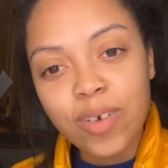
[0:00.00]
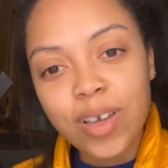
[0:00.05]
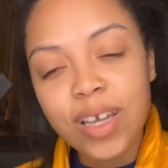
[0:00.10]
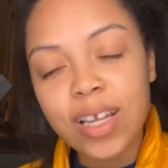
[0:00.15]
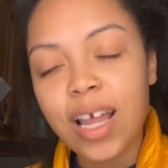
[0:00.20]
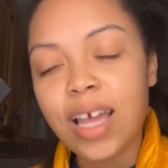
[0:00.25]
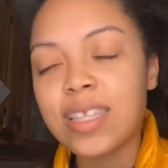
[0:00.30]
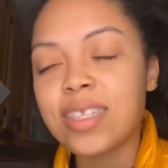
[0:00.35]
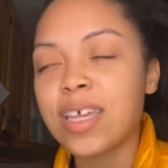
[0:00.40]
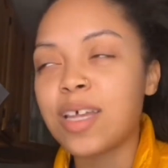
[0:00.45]

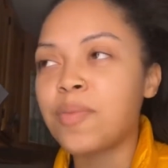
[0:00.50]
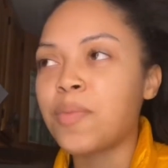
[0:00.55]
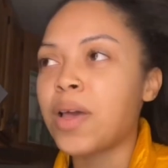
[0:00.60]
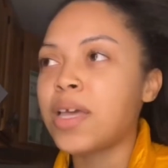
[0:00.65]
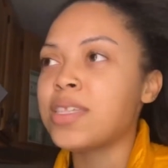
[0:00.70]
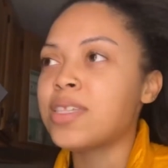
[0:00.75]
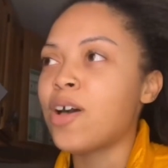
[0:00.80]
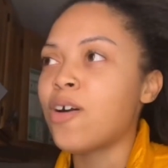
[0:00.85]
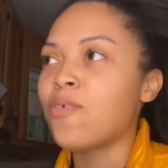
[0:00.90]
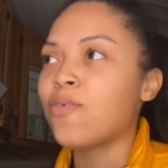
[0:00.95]
And I say to
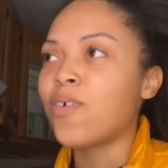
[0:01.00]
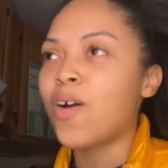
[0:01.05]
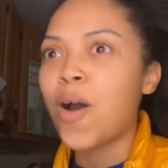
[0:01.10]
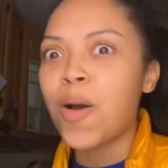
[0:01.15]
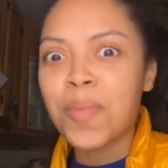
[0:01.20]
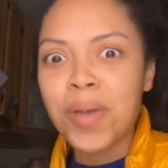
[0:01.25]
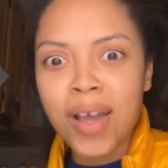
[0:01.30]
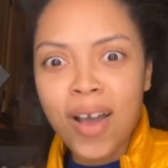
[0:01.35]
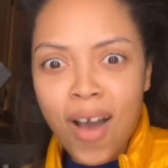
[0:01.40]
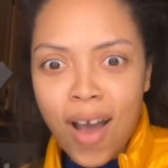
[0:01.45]
myself,
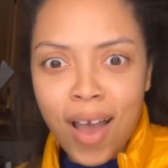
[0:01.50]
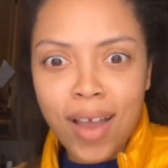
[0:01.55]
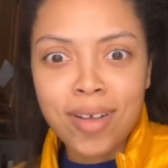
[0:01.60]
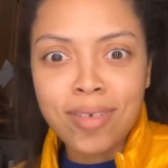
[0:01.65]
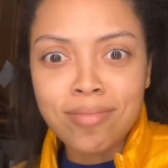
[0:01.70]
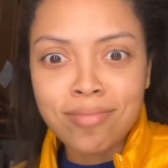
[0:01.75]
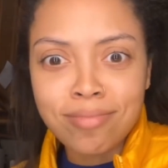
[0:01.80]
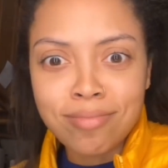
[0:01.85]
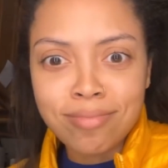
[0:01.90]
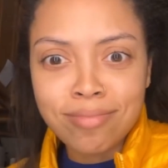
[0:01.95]
oh my God,
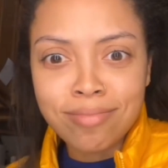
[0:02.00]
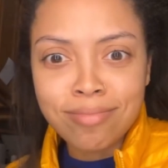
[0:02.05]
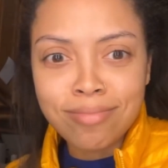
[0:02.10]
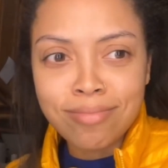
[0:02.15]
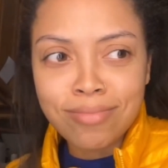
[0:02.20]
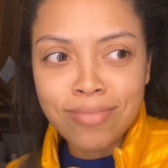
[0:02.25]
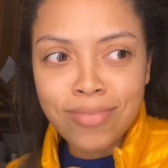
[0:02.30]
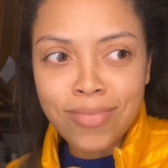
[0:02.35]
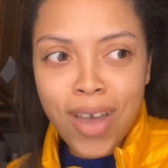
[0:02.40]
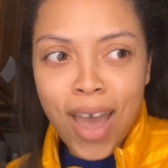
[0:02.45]

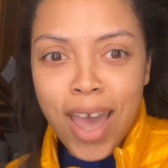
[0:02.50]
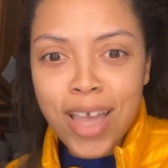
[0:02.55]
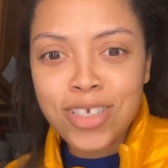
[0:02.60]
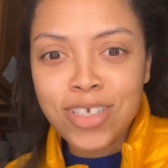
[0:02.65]
I